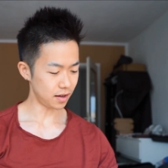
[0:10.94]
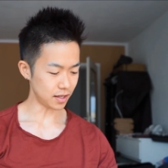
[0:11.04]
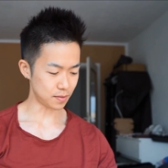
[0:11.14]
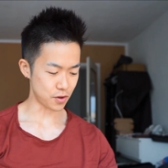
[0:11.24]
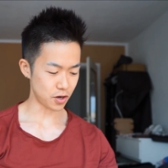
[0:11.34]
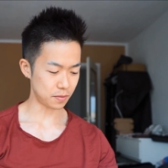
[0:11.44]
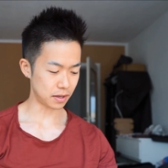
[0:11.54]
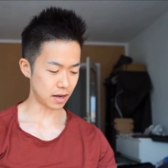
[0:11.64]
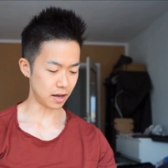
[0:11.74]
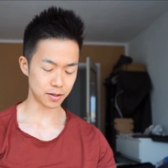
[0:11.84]

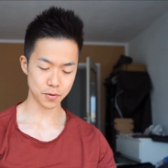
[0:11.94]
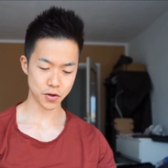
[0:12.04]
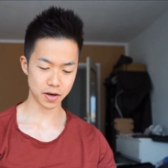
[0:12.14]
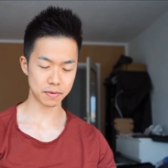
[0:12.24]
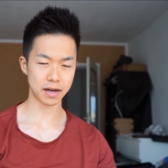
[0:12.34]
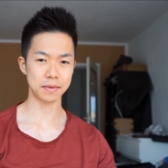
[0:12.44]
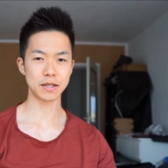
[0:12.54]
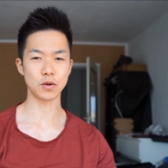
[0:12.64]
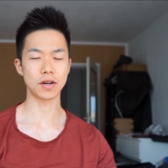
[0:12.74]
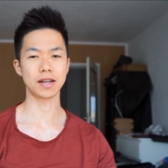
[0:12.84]
especially especially I'm gonna be
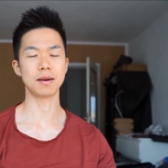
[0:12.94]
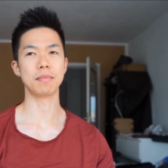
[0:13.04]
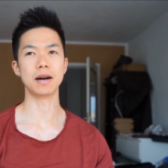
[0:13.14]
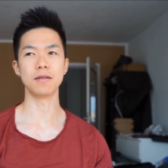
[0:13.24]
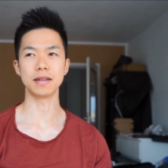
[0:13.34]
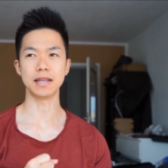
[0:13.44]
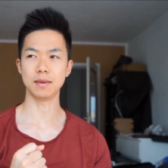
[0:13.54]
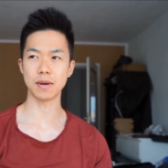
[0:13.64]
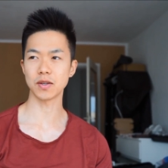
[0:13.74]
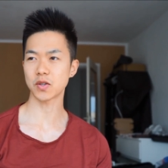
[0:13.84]
talking about
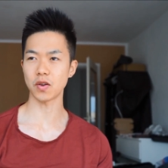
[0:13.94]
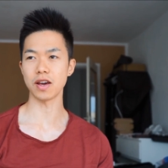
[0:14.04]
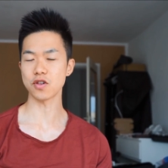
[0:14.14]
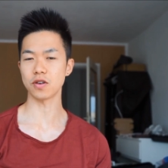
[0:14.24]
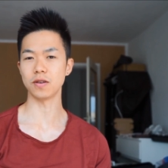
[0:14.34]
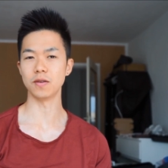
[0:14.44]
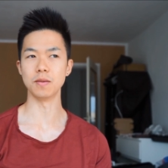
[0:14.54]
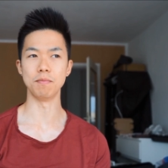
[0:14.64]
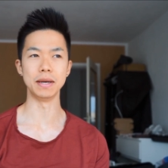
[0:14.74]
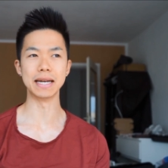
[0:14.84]
emasculation
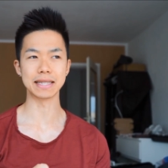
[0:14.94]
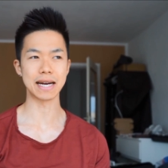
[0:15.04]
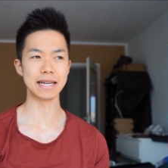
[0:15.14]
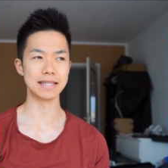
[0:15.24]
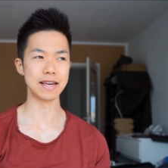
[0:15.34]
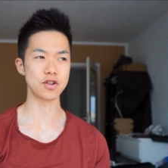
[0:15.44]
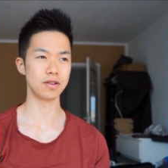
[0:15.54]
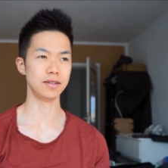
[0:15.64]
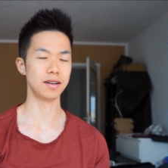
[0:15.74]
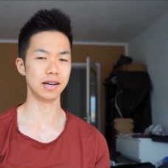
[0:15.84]
or
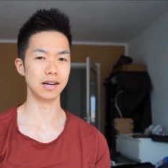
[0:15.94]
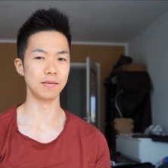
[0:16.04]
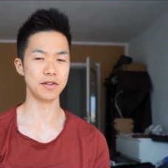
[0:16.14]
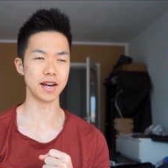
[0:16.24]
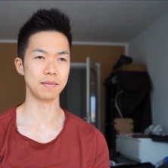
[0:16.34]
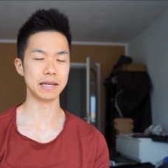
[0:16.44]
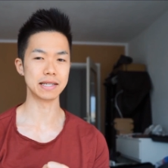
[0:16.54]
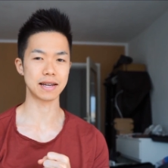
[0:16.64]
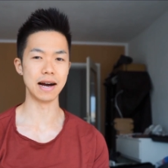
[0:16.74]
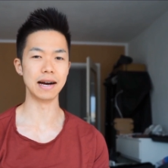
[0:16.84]
betatization of
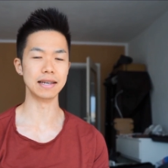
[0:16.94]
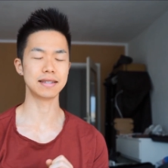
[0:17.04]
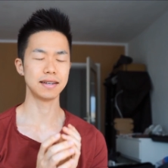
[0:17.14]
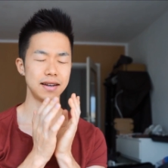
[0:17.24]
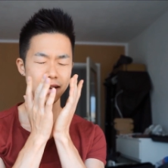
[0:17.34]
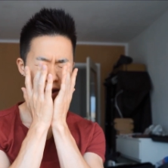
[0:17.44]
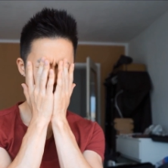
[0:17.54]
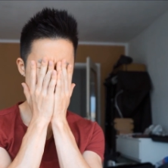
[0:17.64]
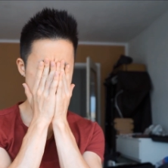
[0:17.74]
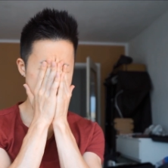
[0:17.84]
Japanese guys
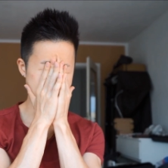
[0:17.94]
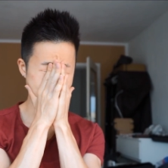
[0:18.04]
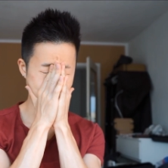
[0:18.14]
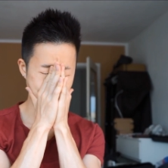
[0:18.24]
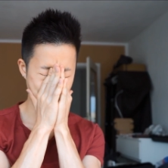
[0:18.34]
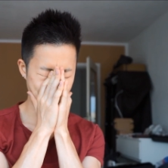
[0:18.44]
um,